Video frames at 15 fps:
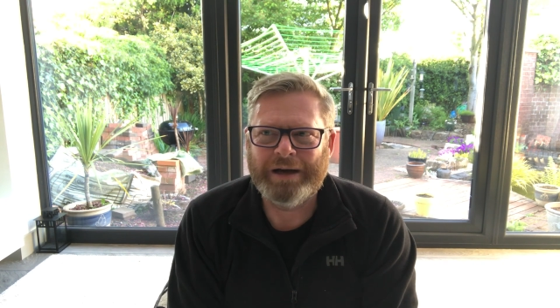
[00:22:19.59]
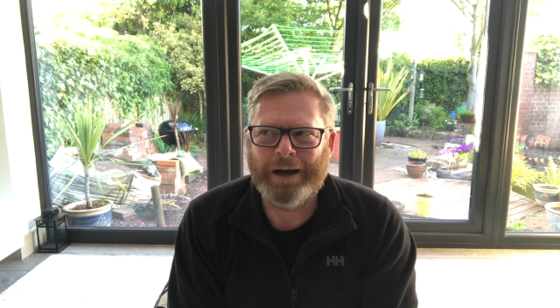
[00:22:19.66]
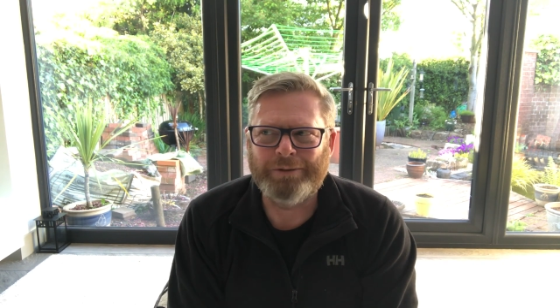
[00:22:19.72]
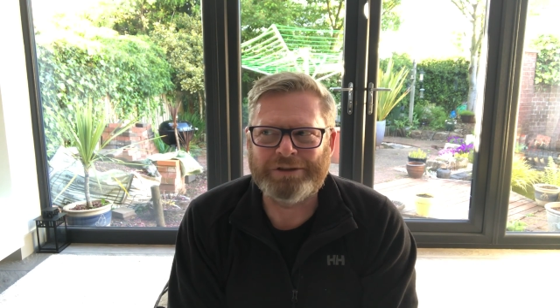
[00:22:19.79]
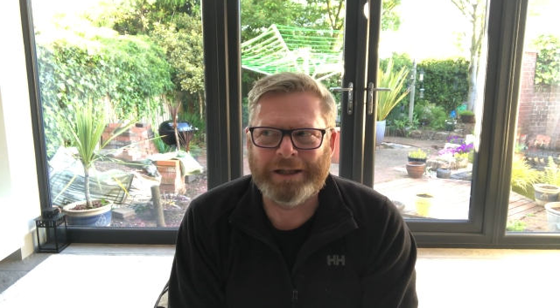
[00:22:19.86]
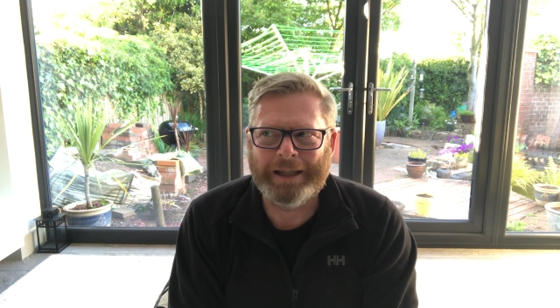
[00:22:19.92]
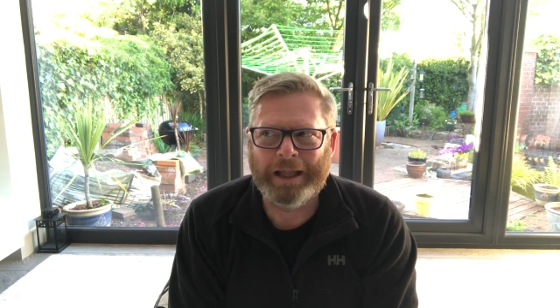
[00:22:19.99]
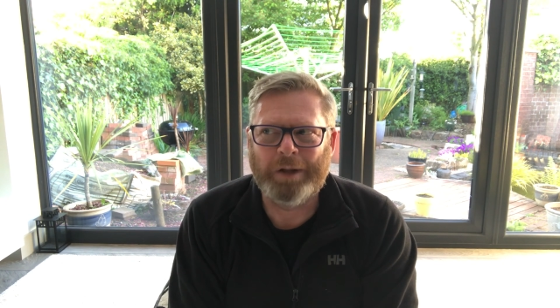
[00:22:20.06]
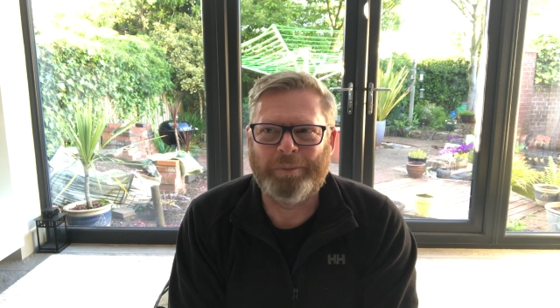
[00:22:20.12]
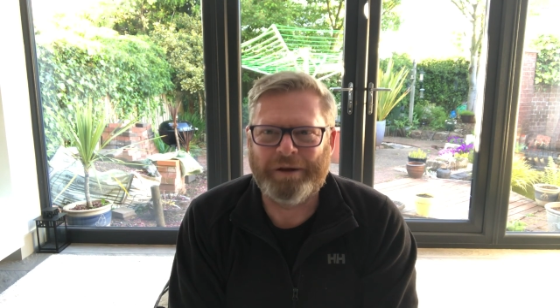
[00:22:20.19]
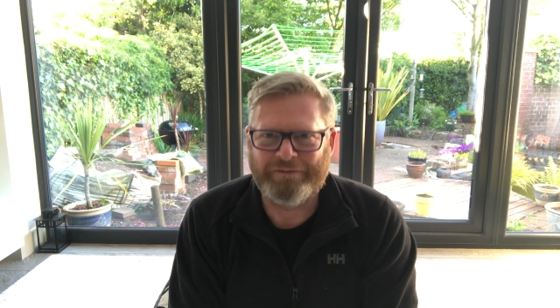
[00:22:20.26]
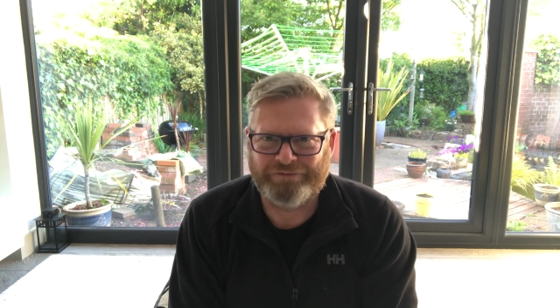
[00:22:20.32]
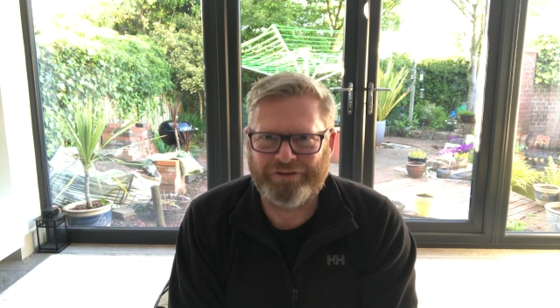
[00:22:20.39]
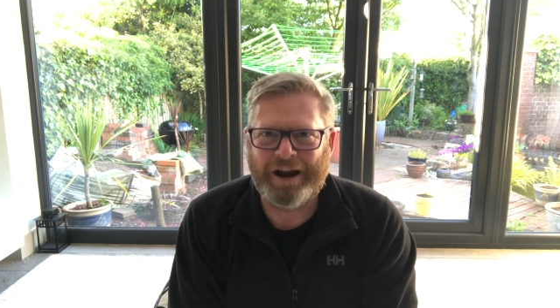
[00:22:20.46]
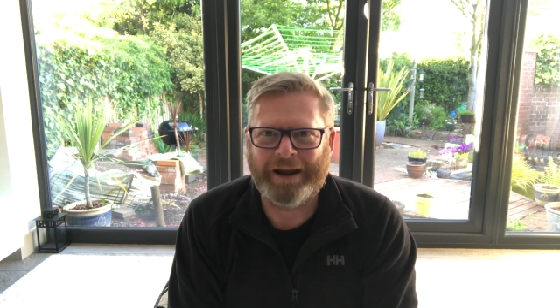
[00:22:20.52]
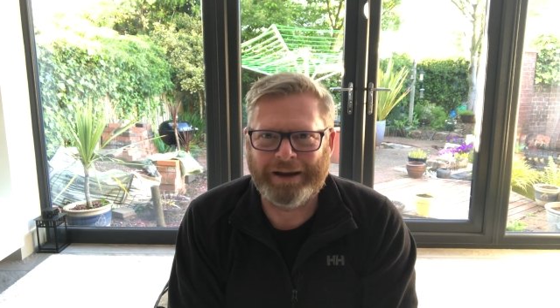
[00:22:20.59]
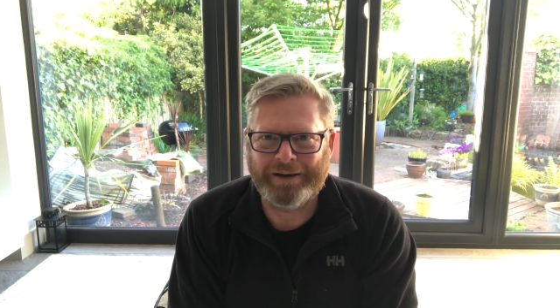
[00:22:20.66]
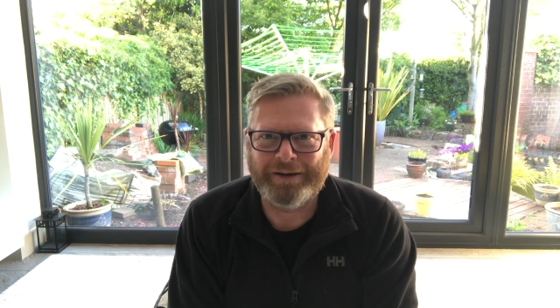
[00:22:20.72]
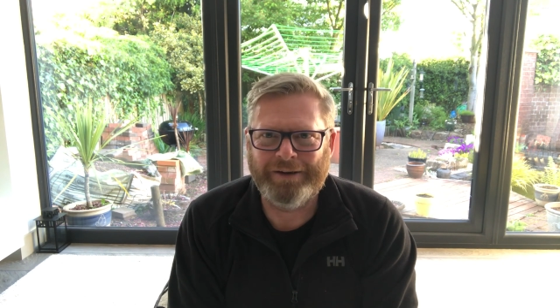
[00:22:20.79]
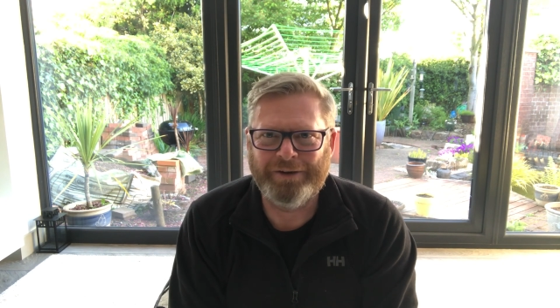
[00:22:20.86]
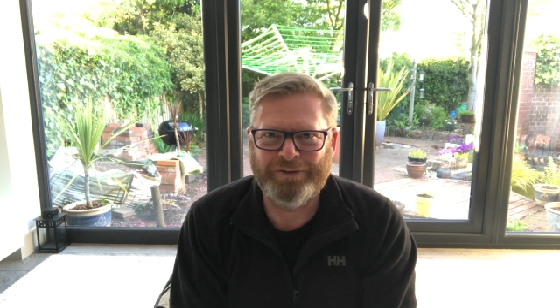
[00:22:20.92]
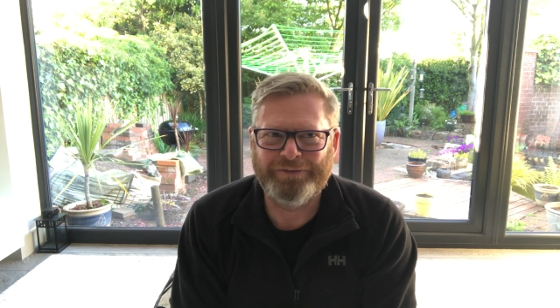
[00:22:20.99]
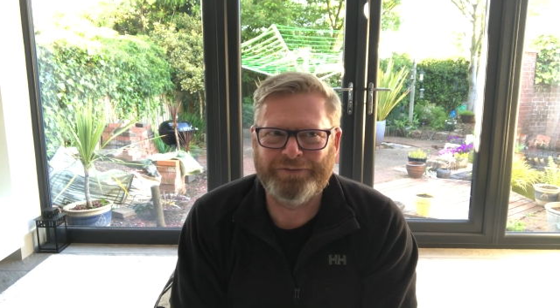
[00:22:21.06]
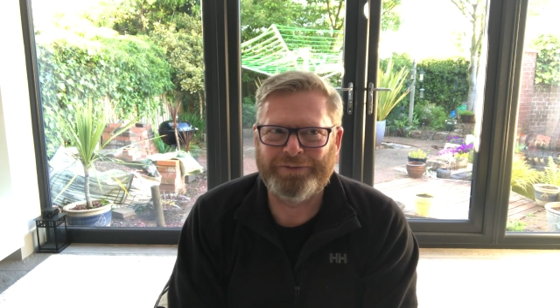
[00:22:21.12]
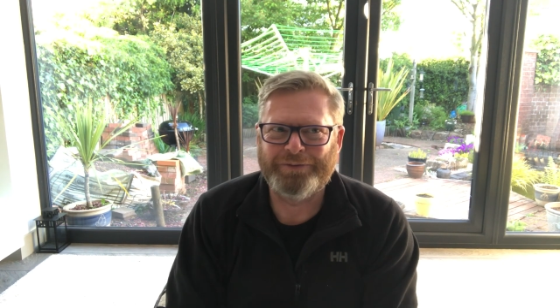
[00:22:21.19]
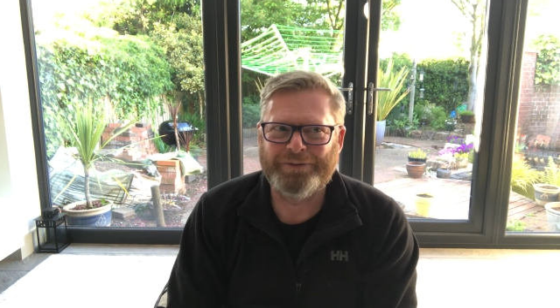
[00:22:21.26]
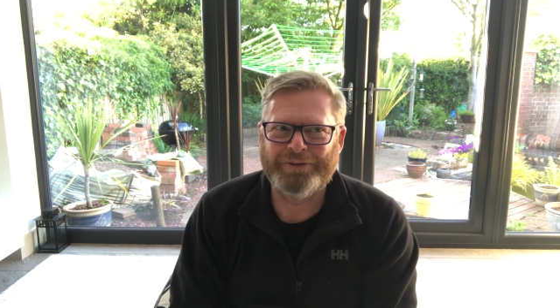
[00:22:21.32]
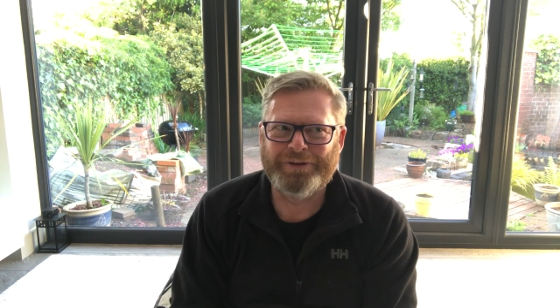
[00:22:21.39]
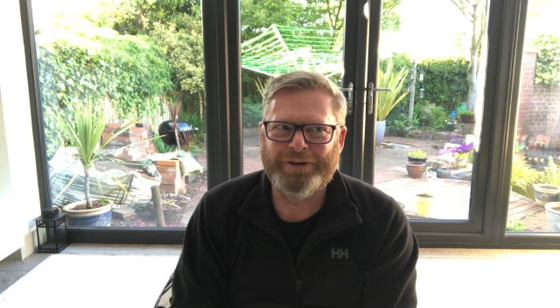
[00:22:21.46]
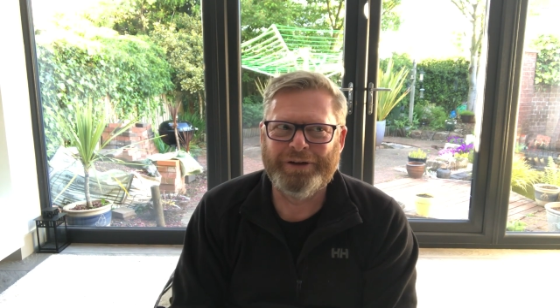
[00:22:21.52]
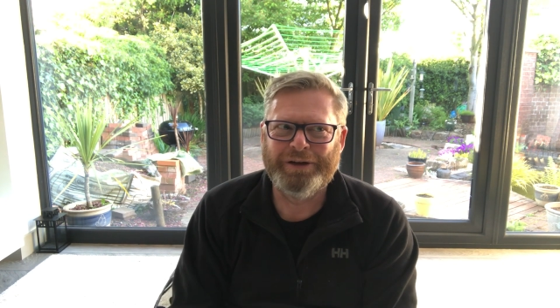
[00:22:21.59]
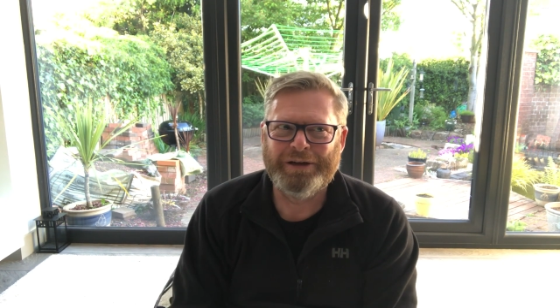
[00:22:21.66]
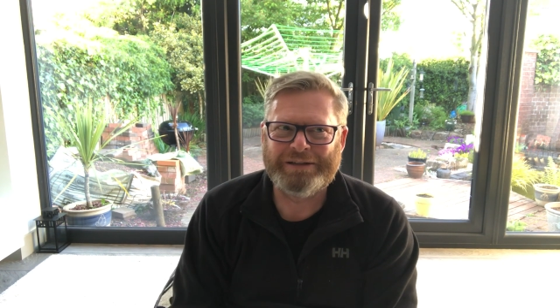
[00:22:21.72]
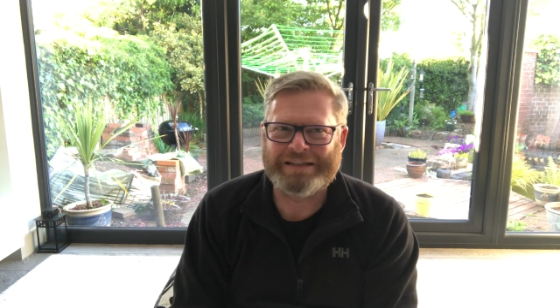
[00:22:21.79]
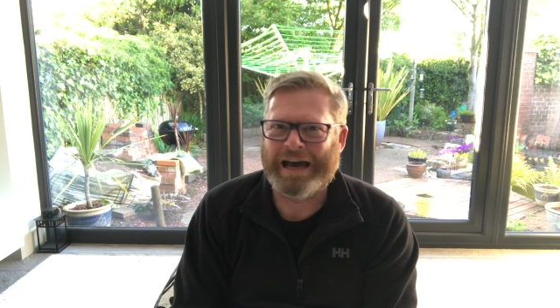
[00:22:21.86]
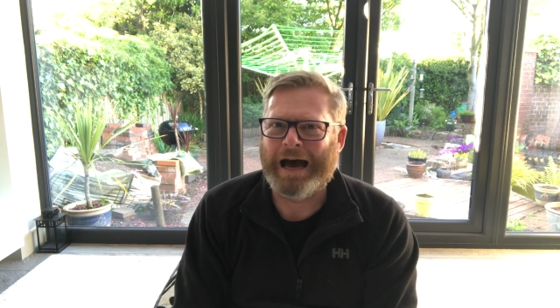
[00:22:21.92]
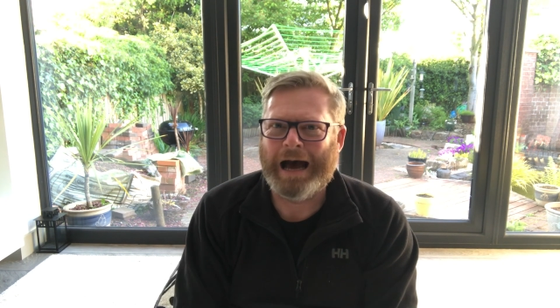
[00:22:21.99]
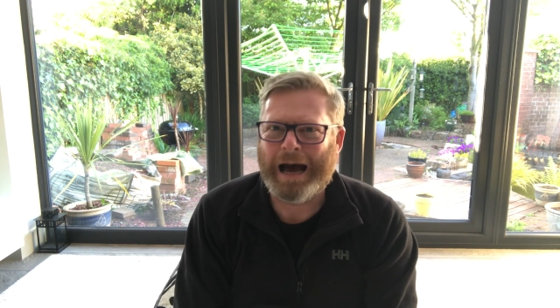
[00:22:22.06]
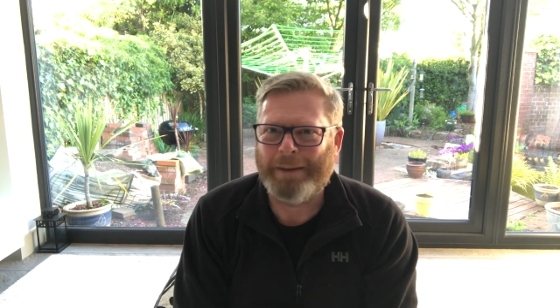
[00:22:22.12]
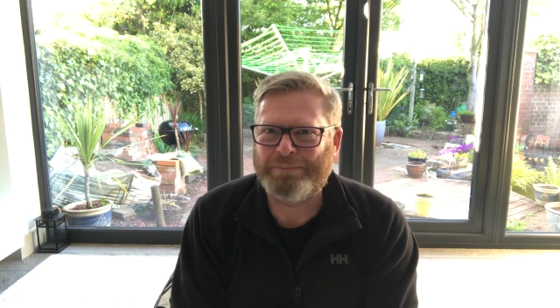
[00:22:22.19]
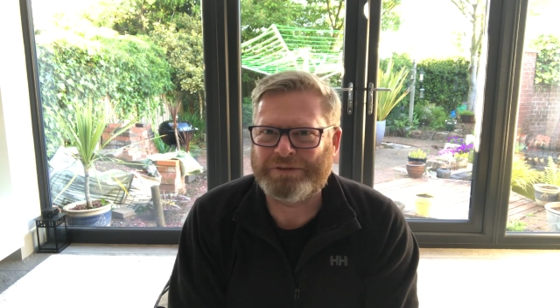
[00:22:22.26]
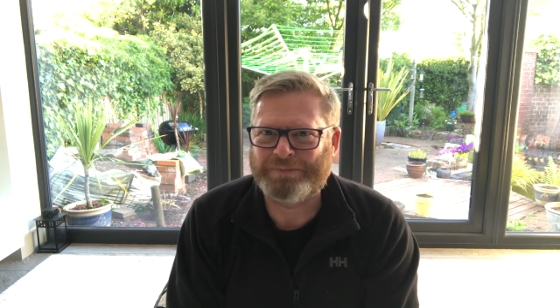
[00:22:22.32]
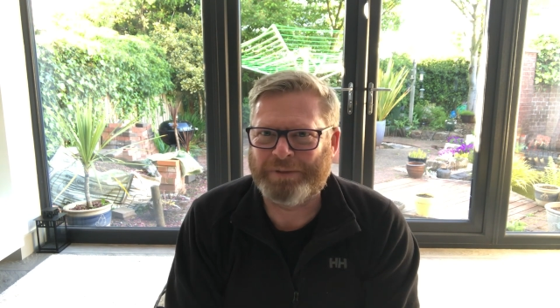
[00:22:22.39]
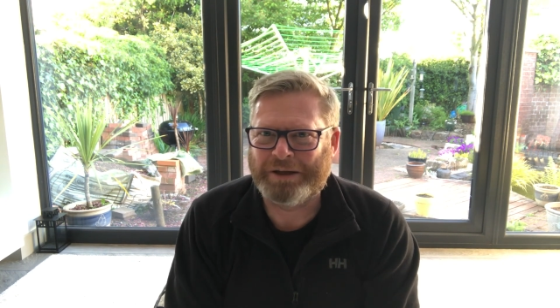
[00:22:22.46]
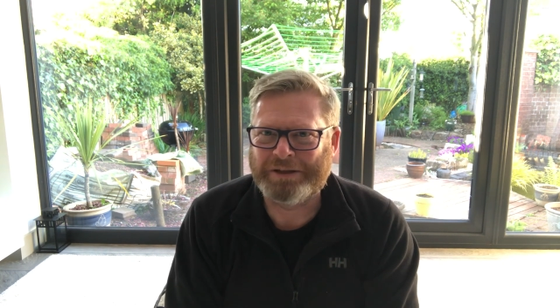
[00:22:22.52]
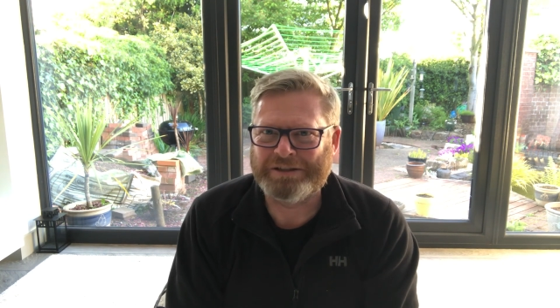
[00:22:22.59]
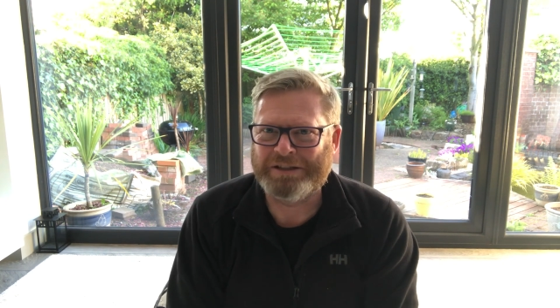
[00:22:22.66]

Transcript: I was a little bit frightened of tarps because